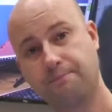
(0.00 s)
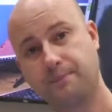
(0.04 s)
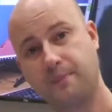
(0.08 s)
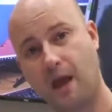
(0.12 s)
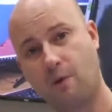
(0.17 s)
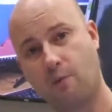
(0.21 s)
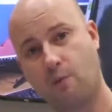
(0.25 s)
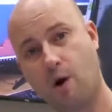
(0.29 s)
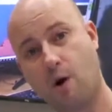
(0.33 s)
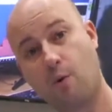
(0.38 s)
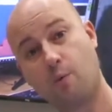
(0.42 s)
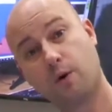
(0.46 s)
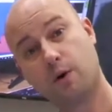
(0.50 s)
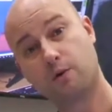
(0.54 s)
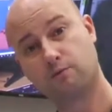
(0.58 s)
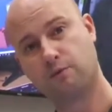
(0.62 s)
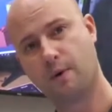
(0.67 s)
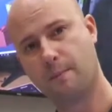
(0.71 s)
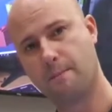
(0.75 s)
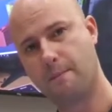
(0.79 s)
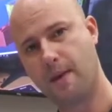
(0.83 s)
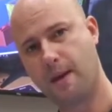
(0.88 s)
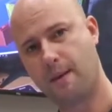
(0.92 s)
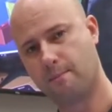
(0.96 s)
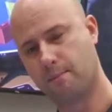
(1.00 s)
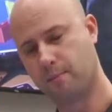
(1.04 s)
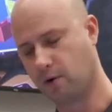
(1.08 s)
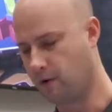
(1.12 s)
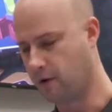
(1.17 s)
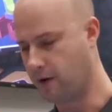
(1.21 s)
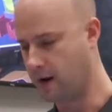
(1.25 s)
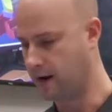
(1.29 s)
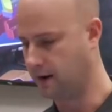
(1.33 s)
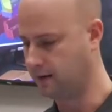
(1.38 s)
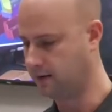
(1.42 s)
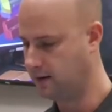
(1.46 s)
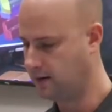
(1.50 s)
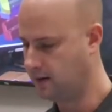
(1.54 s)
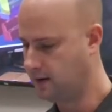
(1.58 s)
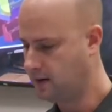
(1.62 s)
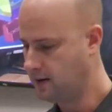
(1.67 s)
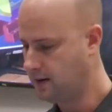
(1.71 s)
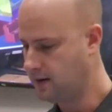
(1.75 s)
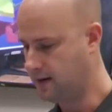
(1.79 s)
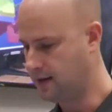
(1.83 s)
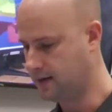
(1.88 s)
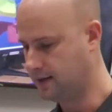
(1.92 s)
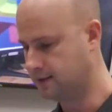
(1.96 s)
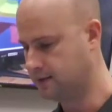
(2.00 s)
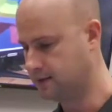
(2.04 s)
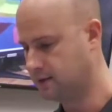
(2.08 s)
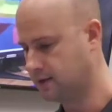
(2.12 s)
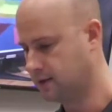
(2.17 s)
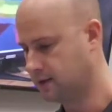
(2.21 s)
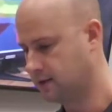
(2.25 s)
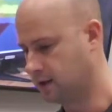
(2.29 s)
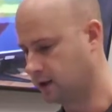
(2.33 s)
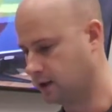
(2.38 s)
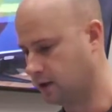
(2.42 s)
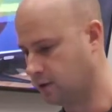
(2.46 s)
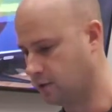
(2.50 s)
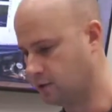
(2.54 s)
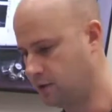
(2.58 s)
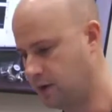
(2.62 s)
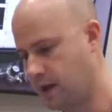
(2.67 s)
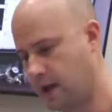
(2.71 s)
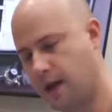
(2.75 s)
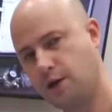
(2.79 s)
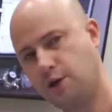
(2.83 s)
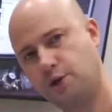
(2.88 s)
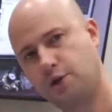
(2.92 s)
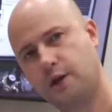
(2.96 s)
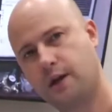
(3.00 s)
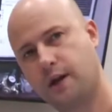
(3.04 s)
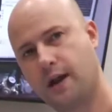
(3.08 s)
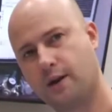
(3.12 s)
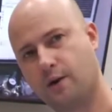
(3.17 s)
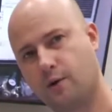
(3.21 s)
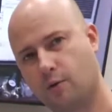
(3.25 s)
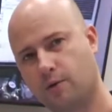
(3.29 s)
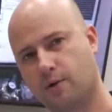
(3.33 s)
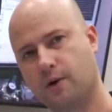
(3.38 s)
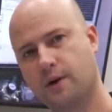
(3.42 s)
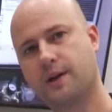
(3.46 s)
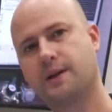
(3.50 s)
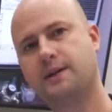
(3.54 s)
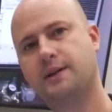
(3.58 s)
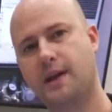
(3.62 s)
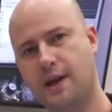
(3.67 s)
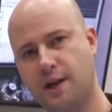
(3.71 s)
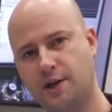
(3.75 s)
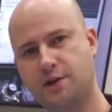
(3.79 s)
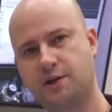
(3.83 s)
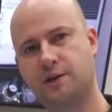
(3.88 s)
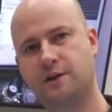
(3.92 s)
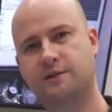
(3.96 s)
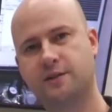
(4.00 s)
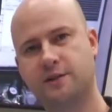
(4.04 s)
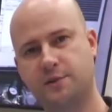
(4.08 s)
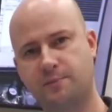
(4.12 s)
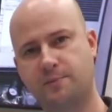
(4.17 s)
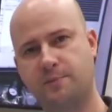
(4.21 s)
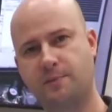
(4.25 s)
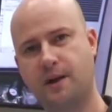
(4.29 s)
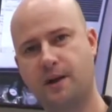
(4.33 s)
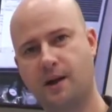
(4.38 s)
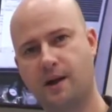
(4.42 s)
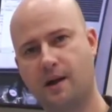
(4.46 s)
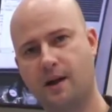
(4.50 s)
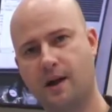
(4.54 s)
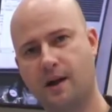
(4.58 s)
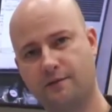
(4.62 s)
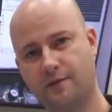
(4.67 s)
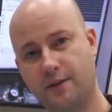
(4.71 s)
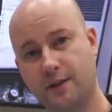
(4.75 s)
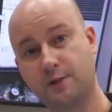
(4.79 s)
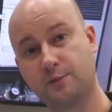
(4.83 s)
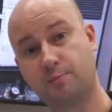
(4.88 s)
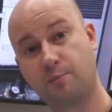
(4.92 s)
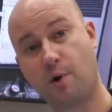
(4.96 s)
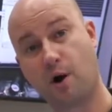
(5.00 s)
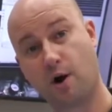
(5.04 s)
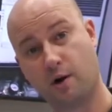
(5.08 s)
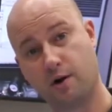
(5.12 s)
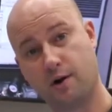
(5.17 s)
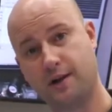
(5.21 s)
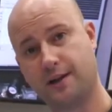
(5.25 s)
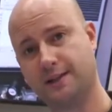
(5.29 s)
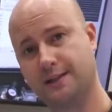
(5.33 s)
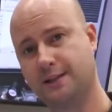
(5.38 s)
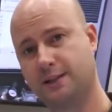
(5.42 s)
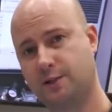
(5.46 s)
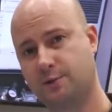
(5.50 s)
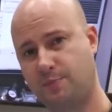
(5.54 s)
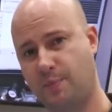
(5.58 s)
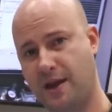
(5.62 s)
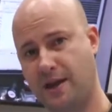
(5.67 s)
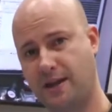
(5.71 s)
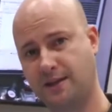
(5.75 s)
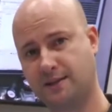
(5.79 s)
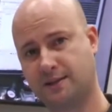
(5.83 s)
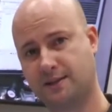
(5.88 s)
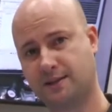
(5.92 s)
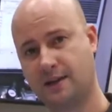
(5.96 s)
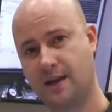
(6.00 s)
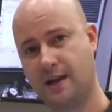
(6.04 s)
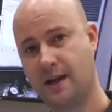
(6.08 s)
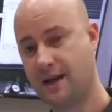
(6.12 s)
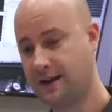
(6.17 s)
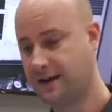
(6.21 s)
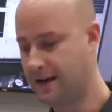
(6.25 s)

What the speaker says: And what we're remembering is the location and orientation of this part in space.